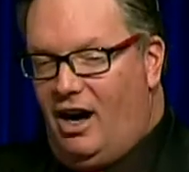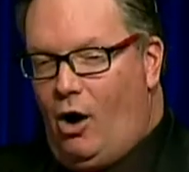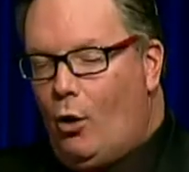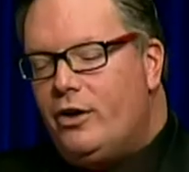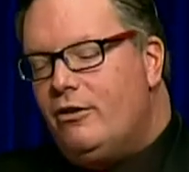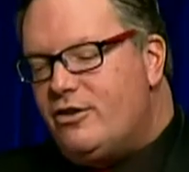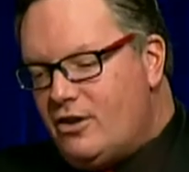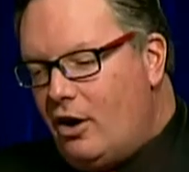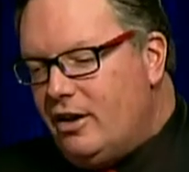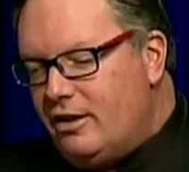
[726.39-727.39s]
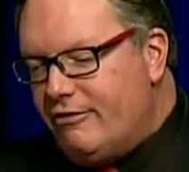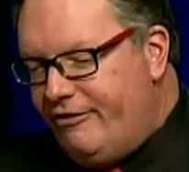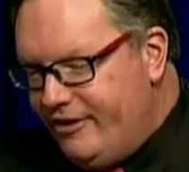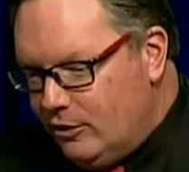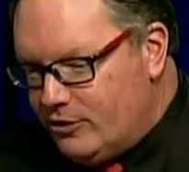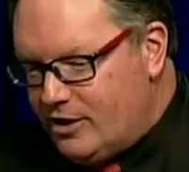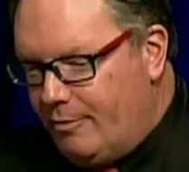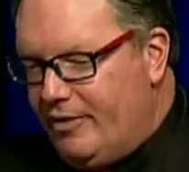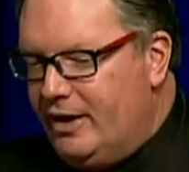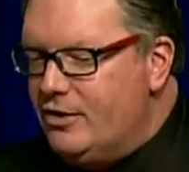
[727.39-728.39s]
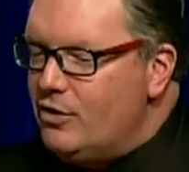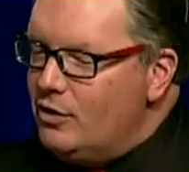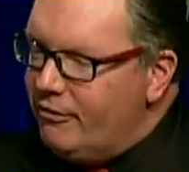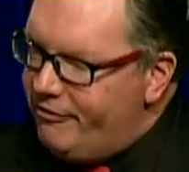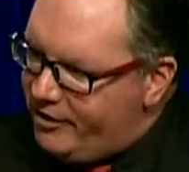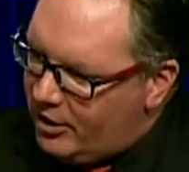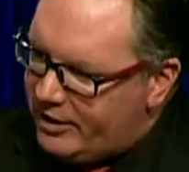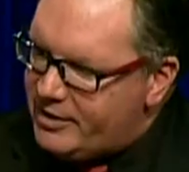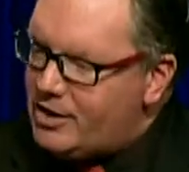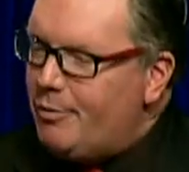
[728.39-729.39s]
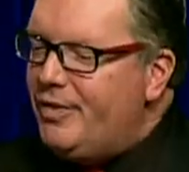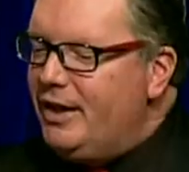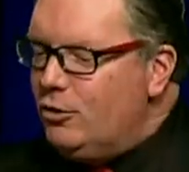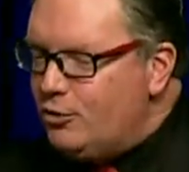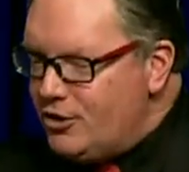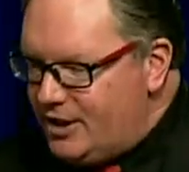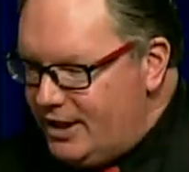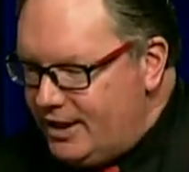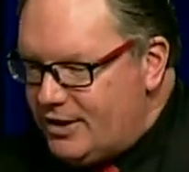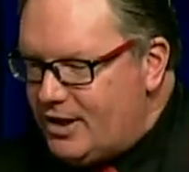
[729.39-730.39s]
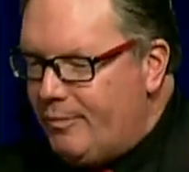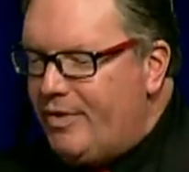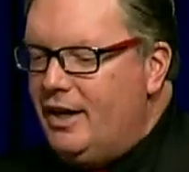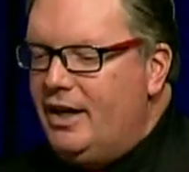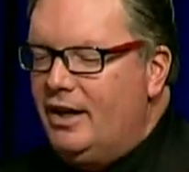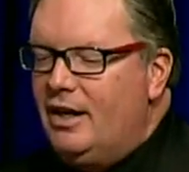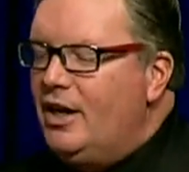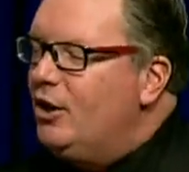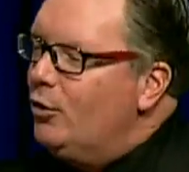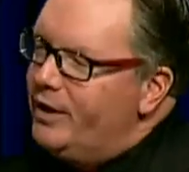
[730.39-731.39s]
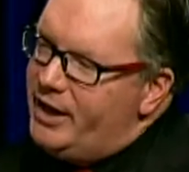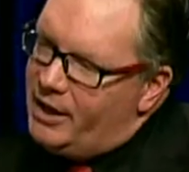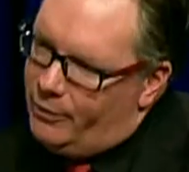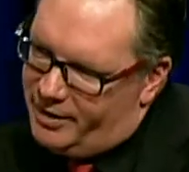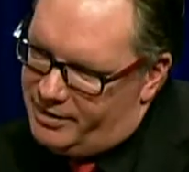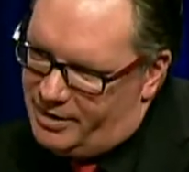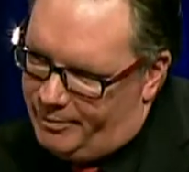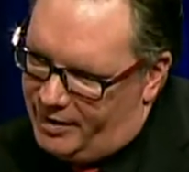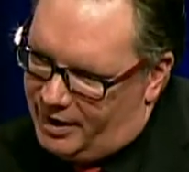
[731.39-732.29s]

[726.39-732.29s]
Or you started to feel something. So you're feeling something, you're seeing something, you're hearing something.